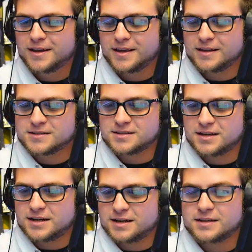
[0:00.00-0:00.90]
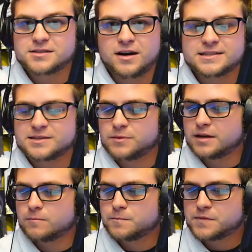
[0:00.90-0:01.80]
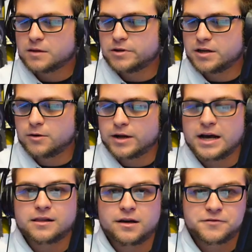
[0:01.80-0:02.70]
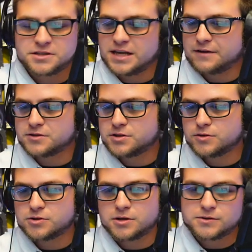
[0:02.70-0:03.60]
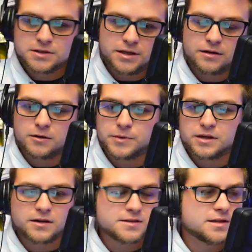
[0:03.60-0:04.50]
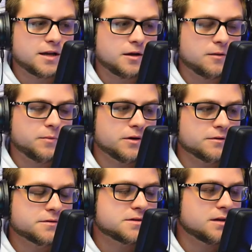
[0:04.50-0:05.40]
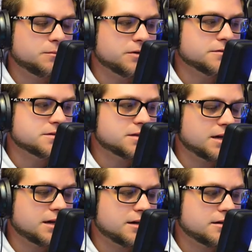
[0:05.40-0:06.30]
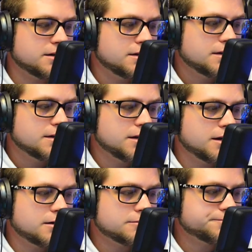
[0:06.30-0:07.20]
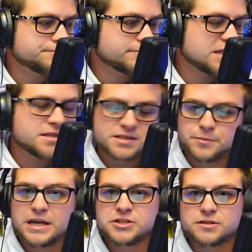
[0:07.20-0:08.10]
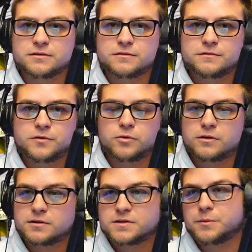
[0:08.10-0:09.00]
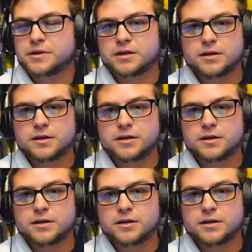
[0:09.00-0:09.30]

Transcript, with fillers: It's uh, it's awesome, man. But you know what? I love just having two shows a year because it, it builds it builds uh, you know anticipation for something.